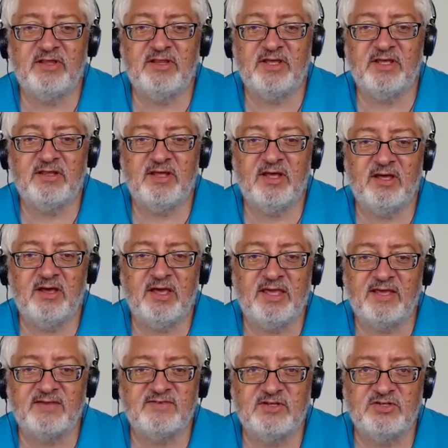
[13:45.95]
They, I, I
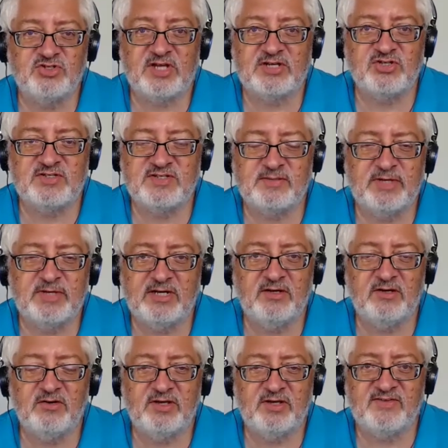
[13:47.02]
guess the judges, I mean, I
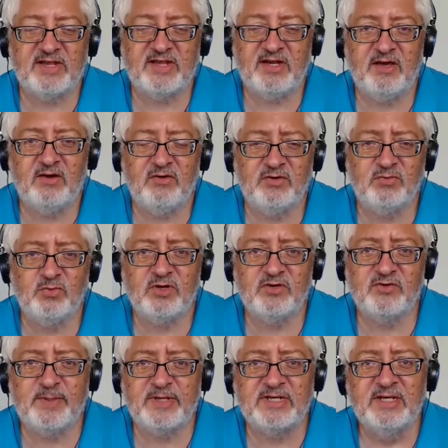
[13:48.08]
don't know exactly how it
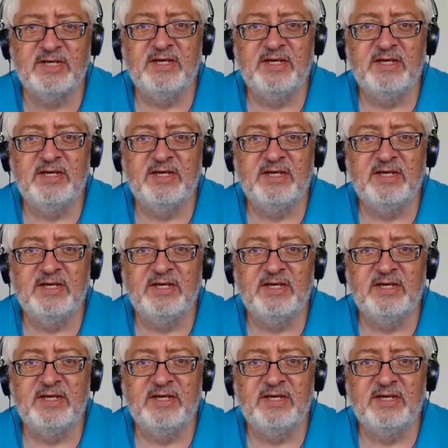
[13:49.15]
works, but